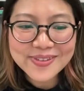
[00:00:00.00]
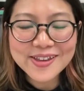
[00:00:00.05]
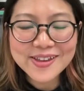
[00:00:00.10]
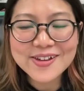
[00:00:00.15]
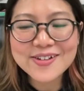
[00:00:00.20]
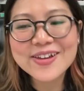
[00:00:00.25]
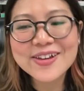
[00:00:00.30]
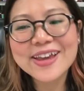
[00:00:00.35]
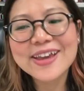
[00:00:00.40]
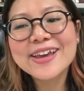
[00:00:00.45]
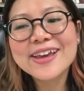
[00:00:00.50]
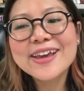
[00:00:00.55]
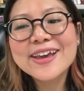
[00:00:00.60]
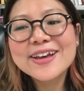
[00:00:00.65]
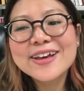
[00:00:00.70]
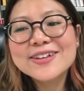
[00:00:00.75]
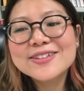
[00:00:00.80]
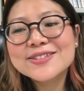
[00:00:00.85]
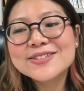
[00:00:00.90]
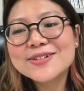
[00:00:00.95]
Okay,
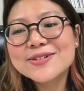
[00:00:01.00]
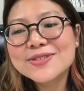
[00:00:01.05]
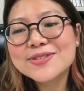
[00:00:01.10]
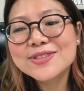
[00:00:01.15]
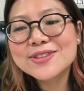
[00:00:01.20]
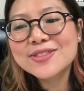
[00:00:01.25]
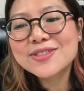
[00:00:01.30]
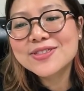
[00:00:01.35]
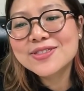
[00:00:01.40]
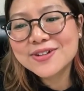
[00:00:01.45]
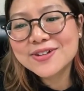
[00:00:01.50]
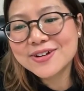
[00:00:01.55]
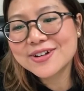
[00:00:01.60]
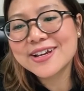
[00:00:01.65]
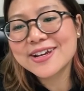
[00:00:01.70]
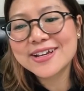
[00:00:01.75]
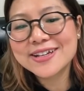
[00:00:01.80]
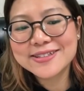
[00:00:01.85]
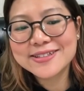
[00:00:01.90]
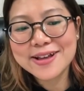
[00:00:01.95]
so the third
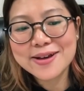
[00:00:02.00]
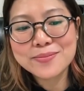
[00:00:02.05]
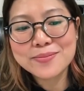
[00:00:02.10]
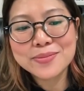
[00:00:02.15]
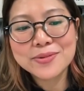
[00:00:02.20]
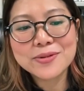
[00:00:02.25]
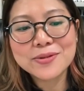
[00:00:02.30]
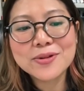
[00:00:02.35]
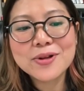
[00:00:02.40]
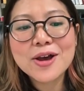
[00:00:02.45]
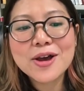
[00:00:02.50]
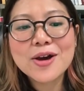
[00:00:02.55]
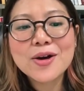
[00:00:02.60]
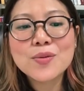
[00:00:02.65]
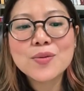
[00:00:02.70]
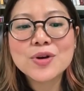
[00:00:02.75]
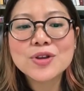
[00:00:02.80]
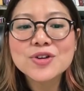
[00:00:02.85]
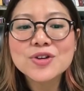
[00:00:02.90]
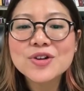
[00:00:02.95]
example,
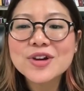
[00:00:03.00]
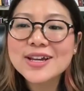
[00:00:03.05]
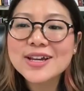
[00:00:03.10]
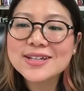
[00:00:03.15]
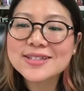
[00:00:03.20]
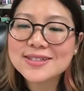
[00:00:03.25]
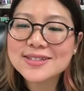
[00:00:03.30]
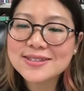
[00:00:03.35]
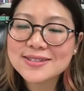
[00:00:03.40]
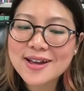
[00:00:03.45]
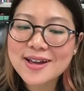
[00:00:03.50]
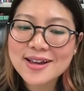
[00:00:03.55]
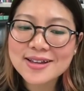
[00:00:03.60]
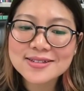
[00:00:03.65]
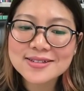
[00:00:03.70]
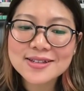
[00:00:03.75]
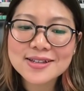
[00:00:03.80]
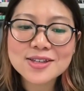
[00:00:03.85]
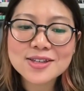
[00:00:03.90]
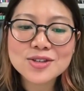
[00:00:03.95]
when you're
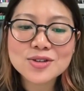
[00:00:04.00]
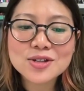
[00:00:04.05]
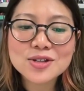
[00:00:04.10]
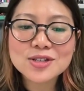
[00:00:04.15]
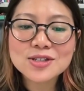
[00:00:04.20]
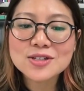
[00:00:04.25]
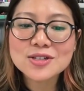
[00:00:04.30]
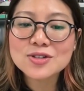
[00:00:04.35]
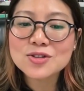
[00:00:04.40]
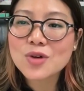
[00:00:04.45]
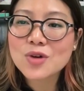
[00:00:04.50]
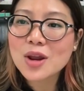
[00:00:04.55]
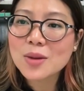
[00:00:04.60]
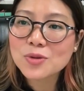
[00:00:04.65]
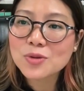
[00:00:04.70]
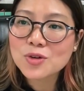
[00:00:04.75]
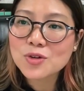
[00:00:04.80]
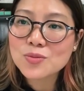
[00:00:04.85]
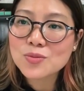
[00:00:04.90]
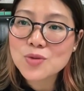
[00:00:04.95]
exercising, you can describe
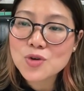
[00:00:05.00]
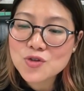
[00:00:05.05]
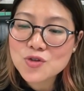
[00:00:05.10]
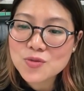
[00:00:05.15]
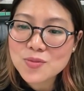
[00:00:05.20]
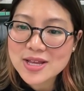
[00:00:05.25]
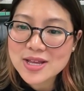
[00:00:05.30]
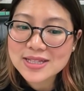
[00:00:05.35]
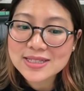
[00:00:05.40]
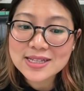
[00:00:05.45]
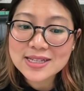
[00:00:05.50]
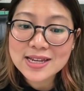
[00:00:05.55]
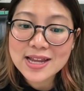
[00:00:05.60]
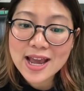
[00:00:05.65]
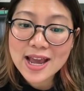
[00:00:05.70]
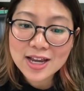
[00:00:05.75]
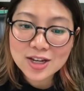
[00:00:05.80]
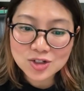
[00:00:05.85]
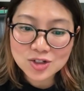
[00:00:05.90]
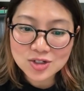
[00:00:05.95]
your movements and
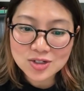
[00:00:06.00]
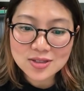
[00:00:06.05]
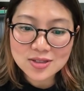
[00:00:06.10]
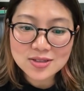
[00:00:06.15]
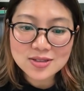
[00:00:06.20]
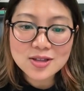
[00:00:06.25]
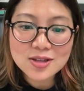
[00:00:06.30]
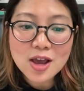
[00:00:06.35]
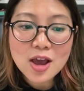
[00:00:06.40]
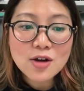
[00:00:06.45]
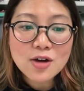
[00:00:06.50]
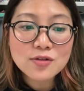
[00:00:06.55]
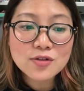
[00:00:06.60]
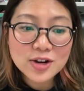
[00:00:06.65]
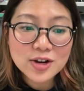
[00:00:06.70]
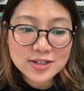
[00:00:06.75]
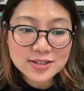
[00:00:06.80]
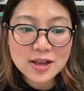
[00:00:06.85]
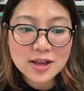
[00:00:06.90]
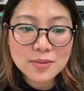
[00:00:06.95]
actions. For
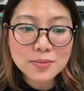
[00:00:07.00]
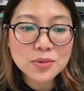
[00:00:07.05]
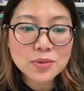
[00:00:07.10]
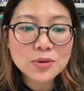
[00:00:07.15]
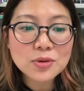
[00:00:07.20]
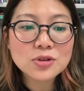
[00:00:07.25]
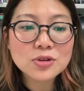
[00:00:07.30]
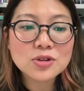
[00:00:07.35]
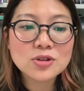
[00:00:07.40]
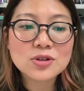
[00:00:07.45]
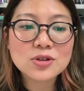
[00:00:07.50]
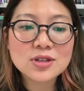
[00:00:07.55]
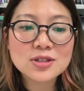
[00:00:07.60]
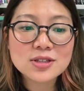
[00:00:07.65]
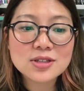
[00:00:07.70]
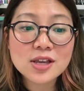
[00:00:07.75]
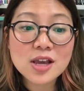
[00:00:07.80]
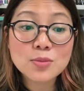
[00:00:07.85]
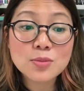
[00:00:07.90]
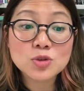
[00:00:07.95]
example, you can
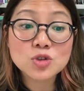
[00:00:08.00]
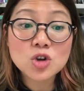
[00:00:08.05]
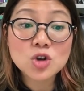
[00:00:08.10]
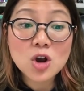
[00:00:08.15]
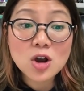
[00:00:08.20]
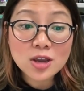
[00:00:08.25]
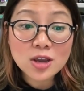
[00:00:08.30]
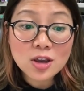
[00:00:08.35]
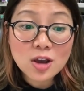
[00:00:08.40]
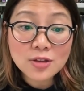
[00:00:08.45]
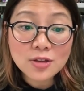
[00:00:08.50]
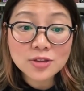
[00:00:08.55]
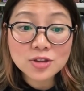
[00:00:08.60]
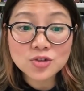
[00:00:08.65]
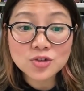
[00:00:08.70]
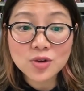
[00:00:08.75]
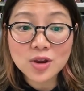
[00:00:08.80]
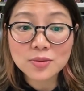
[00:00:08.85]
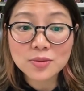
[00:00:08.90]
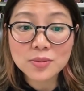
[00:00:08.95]
say, I'm jogging on the
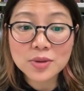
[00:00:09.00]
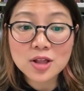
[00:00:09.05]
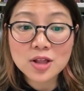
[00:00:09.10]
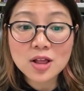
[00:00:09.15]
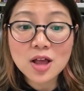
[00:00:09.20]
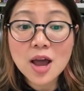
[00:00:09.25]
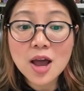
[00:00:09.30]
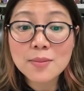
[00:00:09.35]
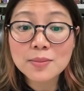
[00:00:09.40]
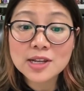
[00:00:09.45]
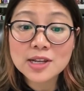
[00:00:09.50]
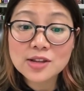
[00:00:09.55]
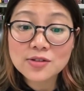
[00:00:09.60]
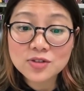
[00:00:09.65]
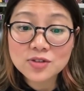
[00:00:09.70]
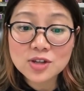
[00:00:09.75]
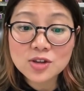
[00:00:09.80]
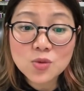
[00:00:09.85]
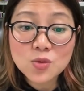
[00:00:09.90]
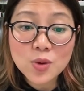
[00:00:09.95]
treadmill, I'm
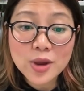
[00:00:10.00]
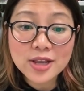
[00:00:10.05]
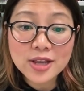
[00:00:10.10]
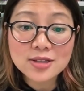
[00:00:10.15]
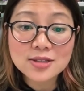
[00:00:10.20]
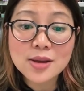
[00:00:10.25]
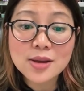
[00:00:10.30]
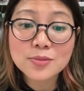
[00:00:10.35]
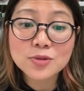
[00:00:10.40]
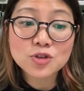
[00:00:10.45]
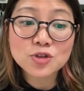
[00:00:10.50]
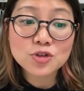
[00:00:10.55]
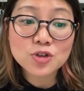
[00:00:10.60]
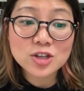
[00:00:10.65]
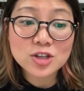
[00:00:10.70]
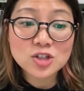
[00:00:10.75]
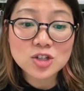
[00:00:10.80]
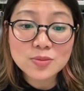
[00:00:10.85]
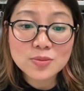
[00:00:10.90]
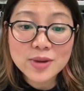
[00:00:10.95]
lifting weights, I'm
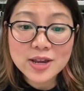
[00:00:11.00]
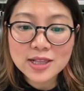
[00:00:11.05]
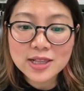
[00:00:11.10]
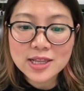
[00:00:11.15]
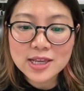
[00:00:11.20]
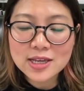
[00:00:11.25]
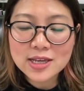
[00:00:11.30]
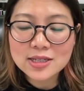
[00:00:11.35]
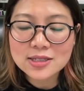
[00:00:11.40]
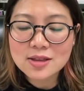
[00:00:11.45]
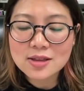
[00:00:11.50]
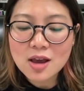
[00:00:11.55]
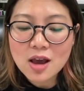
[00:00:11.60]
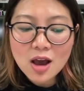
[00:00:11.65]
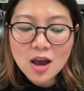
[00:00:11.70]
stretching my legs,